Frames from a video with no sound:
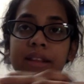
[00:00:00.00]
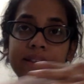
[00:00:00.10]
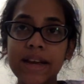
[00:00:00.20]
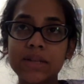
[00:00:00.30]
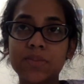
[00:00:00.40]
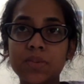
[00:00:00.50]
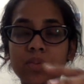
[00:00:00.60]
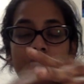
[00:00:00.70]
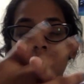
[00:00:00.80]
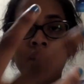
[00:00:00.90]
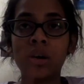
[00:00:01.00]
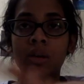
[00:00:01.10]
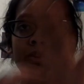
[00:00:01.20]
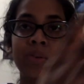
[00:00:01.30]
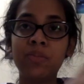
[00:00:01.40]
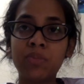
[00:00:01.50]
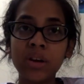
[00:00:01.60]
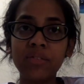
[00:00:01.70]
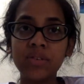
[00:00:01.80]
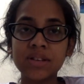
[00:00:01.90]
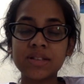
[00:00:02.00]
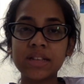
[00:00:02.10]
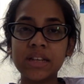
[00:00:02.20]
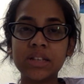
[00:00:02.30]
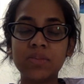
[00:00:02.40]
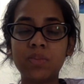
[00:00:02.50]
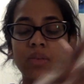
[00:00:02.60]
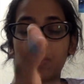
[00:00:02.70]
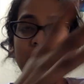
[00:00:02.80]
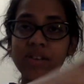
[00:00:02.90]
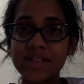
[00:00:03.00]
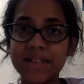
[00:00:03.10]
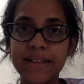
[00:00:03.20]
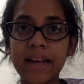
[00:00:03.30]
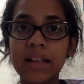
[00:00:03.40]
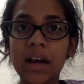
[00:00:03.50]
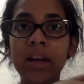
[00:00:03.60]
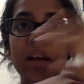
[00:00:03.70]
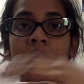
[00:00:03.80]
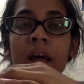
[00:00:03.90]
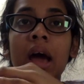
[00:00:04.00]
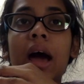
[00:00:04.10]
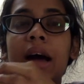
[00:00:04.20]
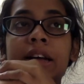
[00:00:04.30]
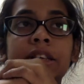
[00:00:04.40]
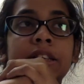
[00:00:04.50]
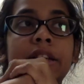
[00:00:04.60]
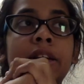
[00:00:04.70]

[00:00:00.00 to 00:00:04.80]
the days previous to the deadline, and